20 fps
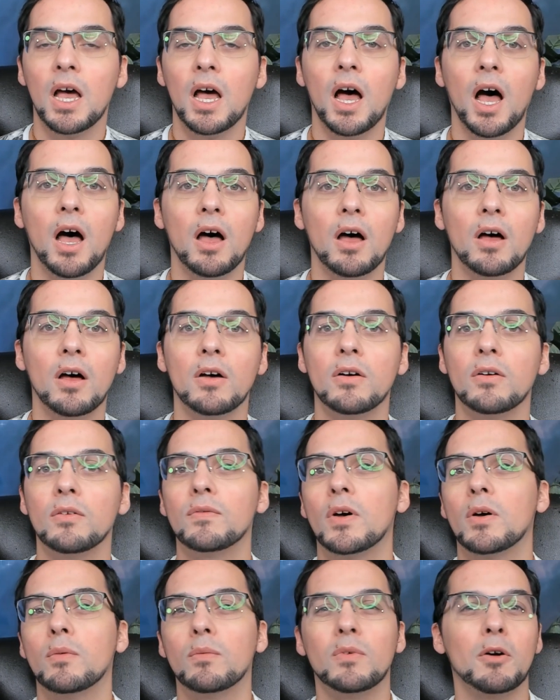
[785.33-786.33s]

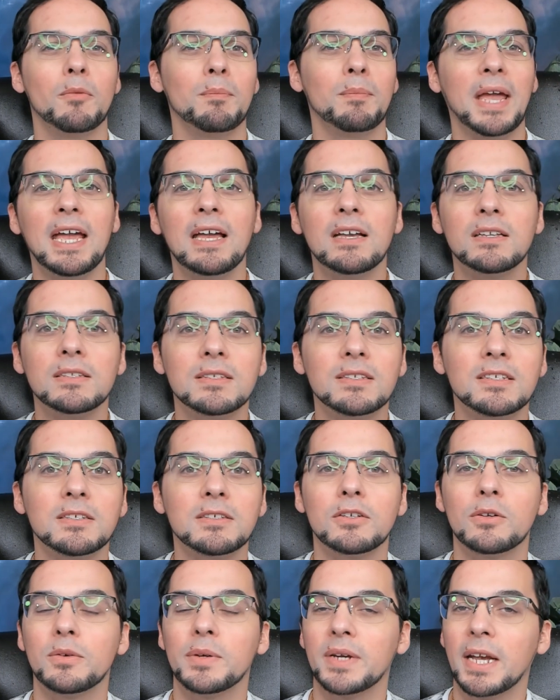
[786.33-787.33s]
of romance,
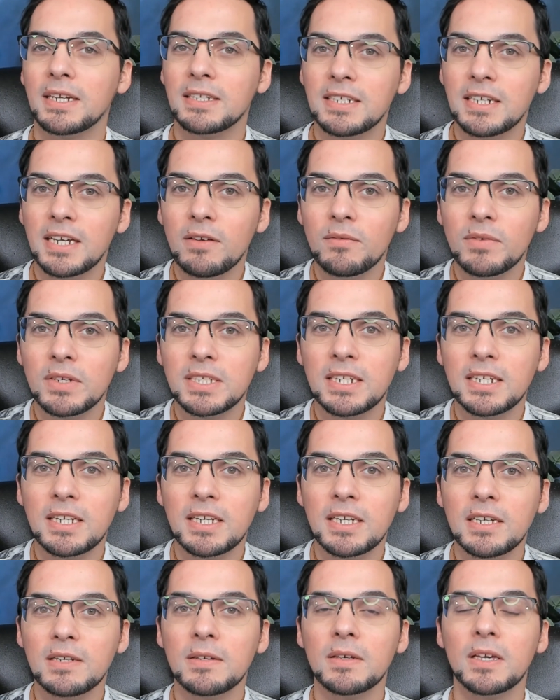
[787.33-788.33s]

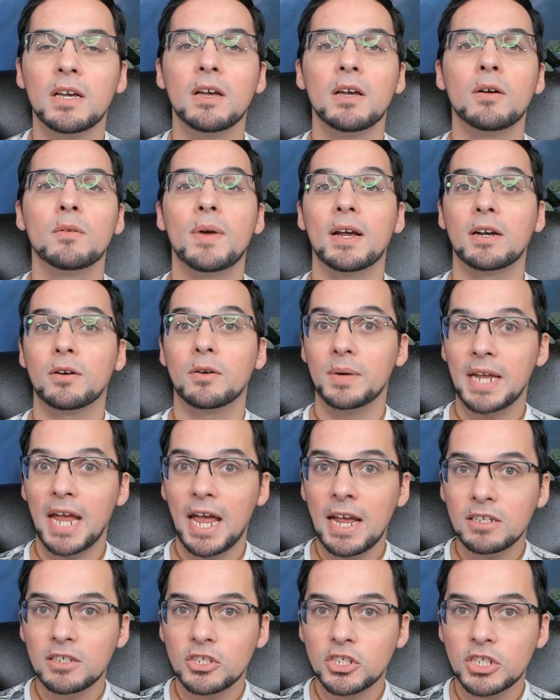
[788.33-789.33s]
creativity,
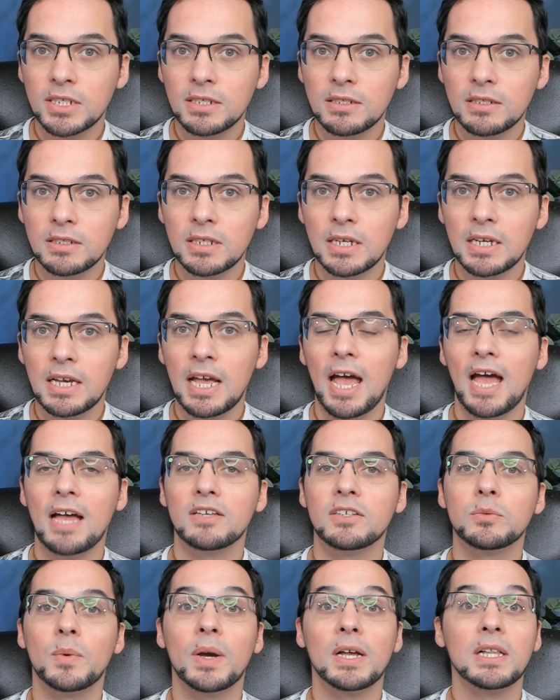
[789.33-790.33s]
recreation,
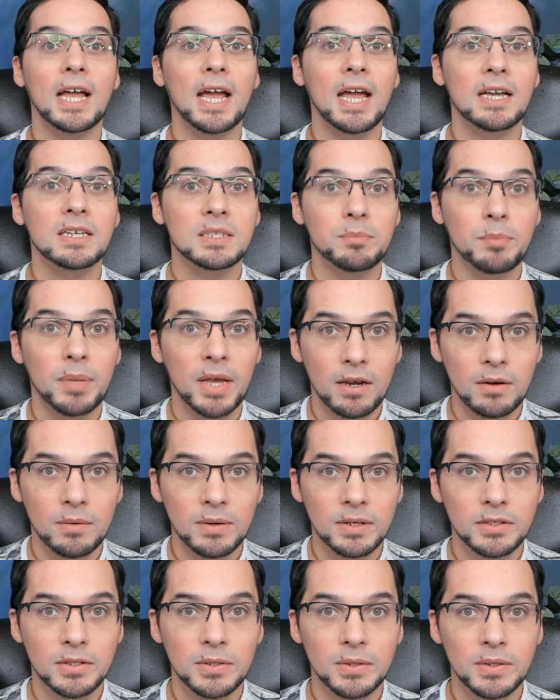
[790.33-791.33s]
as well as
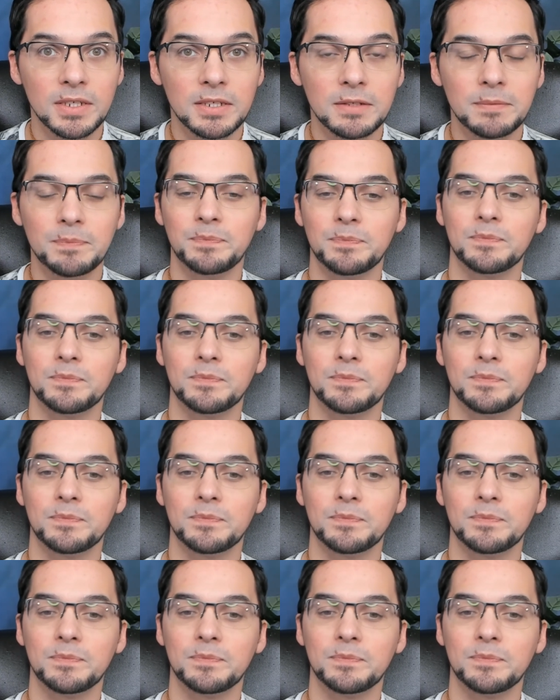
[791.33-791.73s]
parenthood.